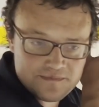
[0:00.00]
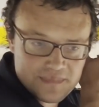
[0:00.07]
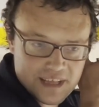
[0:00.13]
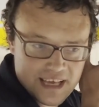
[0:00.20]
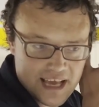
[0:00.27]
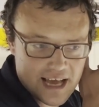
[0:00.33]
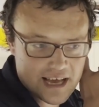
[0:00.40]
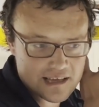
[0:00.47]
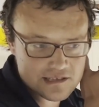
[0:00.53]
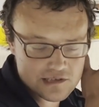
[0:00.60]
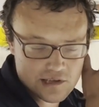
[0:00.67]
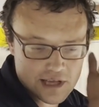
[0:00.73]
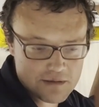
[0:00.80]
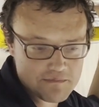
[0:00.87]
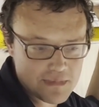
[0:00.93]
Yeah. So
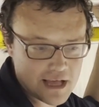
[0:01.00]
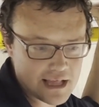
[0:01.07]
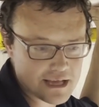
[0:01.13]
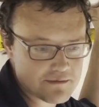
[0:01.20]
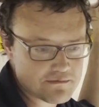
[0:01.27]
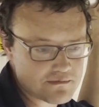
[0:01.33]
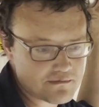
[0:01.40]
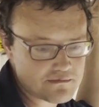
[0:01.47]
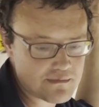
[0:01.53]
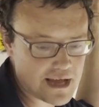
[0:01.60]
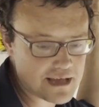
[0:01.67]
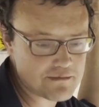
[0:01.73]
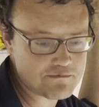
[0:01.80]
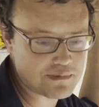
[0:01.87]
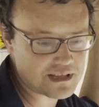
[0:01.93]
like
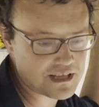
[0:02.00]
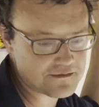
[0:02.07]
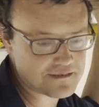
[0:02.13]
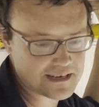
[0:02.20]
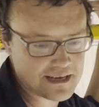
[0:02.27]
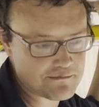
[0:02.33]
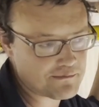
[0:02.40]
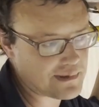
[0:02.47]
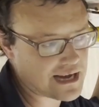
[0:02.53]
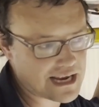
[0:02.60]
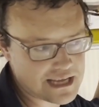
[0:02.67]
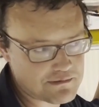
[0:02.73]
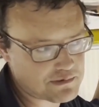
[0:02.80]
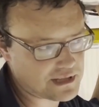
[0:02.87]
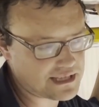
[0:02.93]
my beloved
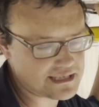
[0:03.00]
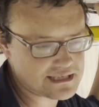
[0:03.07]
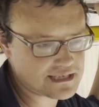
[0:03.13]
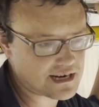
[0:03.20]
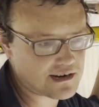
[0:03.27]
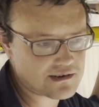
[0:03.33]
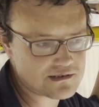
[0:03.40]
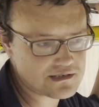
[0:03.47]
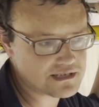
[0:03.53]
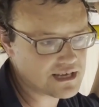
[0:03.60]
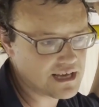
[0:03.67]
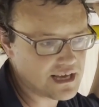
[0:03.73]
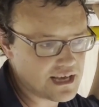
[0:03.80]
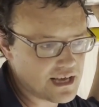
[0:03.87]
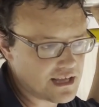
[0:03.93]
M-body police cars,
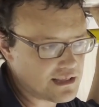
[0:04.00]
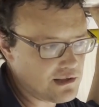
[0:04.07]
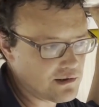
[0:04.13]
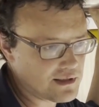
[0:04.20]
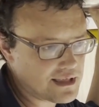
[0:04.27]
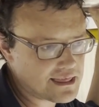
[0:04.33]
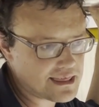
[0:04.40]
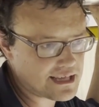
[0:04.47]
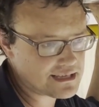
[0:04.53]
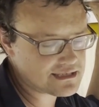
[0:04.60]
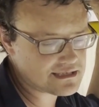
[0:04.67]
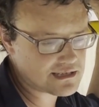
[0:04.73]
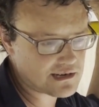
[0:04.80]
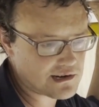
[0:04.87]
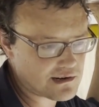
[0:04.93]
the only things
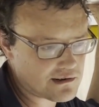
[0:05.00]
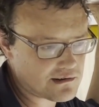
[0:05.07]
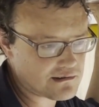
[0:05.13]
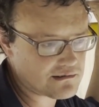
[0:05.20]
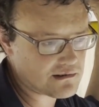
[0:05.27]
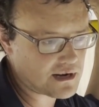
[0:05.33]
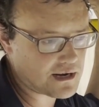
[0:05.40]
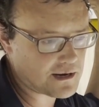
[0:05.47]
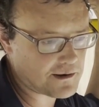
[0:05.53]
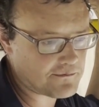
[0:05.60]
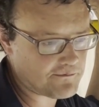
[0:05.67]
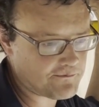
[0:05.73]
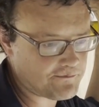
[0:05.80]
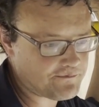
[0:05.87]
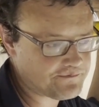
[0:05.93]
that are
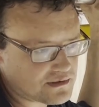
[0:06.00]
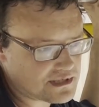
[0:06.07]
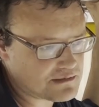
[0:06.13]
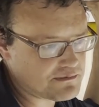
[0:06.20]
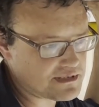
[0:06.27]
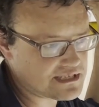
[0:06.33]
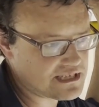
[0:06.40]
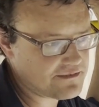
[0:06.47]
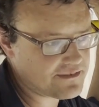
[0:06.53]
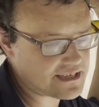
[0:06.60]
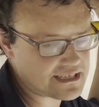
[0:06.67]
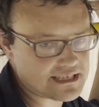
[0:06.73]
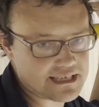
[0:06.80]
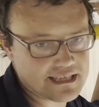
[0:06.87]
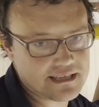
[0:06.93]
specific
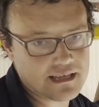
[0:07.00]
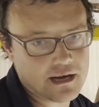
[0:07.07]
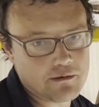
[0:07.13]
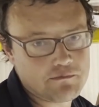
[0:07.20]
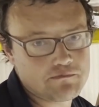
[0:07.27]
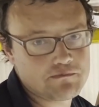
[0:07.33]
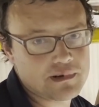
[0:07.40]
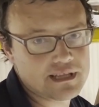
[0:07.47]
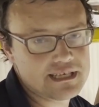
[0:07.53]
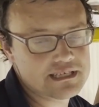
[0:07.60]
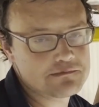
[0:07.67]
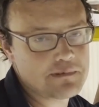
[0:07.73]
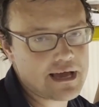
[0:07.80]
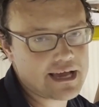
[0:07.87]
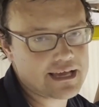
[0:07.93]
to a police
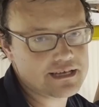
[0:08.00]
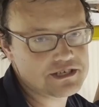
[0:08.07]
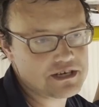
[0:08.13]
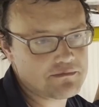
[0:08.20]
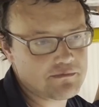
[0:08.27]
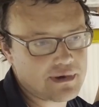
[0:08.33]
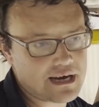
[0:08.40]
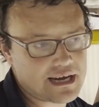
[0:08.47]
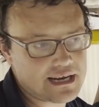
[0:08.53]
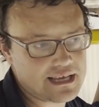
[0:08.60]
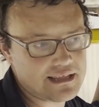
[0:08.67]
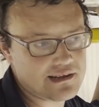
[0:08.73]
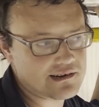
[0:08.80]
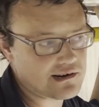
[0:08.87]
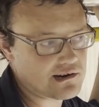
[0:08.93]
package M-body
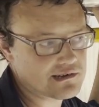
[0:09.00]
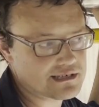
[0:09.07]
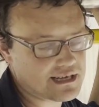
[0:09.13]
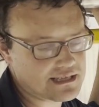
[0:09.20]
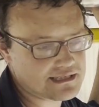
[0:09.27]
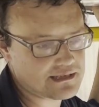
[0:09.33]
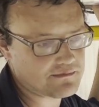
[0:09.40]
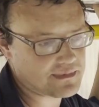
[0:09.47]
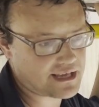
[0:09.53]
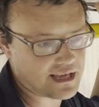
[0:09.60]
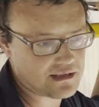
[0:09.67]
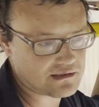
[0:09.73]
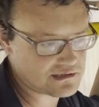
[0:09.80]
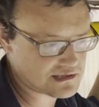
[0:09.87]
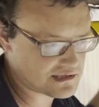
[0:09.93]
that aren't on something
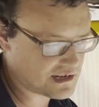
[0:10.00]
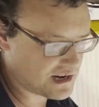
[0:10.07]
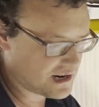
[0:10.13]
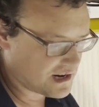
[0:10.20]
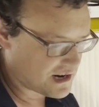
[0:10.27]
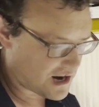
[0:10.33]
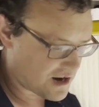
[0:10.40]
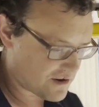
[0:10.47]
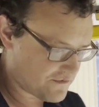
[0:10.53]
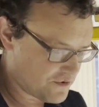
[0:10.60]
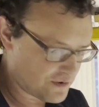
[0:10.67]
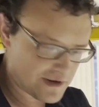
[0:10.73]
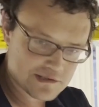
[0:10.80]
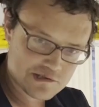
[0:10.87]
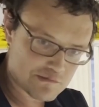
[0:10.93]
else are a
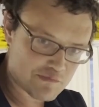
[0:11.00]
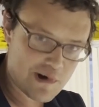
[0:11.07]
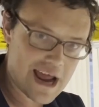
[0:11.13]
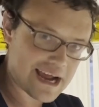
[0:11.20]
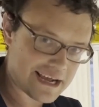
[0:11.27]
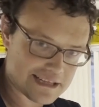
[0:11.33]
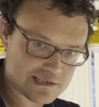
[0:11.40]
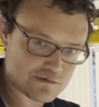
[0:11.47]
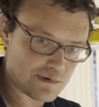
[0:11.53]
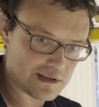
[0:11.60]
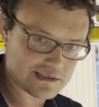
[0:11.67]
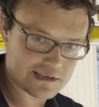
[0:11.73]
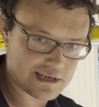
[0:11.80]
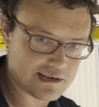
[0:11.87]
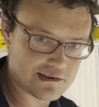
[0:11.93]
few extra brackets
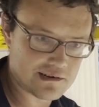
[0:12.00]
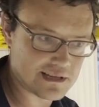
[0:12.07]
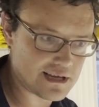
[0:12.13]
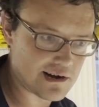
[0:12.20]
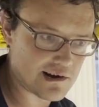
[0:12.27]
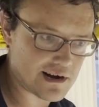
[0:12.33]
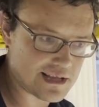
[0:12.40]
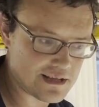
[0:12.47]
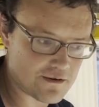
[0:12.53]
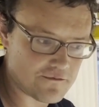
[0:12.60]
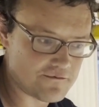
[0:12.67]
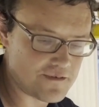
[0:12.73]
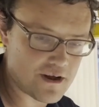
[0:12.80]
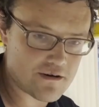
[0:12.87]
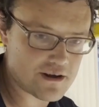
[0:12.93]
welded here and there, and they're
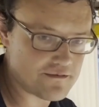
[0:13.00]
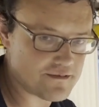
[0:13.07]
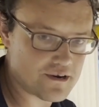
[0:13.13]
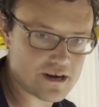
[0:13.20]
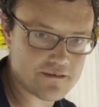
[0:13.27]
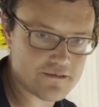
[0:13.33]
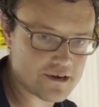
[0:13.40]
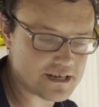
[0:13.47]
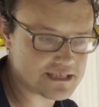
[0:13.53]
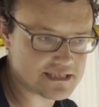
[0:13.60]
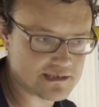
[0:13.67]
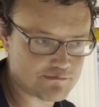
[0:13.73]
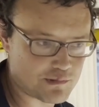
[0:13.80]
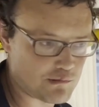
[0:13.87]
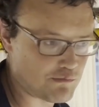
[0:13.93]
very, very, very
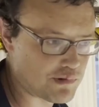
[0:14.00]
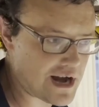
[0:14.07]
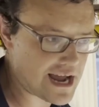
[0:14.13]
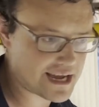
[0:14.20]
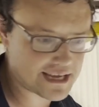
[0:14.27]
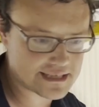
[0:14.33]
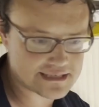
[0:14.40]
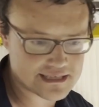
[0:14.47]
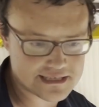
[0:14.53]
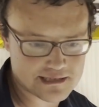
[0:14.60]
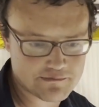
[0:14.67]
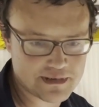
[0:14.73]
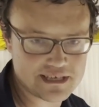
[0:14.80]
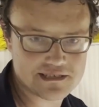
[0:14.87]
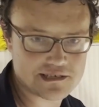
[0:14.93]
simple brackets. It's a
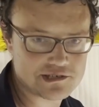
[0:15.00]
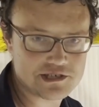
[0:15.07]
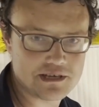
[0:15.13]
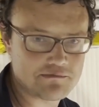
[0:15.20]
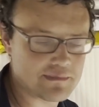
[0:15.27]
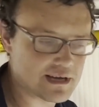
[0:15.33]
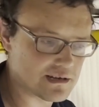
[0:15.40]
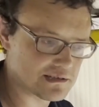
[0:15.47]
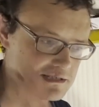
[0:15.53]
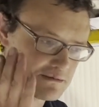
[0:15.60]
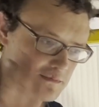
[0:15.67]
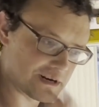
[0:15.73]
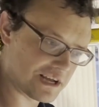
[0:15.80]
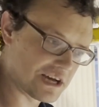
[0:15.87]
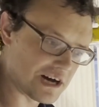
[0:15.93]
piece of sheet metal
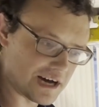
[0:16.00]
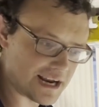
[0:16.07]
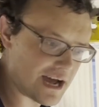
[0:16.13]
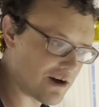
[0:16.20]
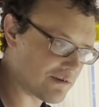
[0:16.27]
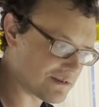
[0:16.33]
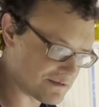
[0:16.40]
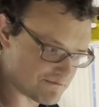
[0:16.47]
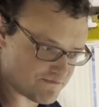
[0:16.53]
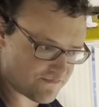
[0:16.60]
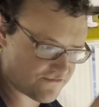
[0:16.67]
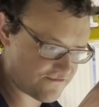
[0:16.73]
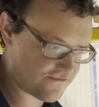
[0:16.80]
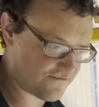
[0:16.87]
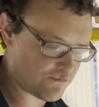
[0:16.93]
someone cut out and
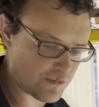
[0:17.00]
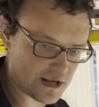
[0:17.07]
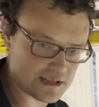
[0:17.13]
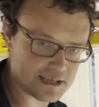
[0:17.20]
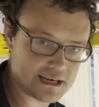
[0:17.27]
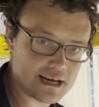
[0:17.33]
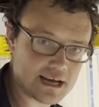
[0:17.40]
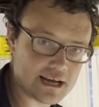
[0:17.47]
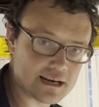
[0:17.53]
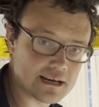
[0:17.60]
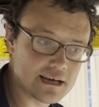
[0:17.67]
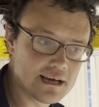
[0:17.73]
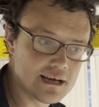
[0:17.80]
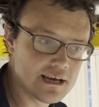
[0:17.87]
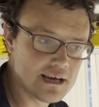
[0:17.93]
welded on.
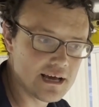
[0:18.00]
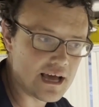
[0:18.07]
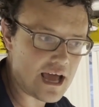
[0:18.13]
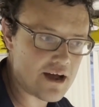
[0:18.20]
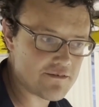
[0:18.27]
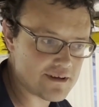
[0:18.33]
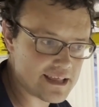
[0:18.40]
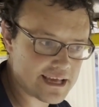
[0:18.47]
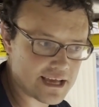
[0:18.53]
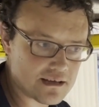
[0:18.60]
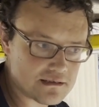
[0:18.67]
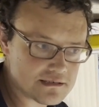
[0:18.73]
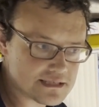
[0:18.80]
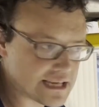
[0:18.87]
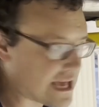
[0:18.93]
Everything
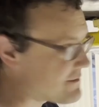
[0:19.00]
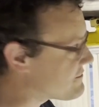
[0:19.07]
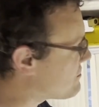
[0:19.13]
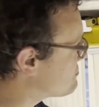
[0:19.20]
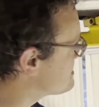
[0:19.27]
else came from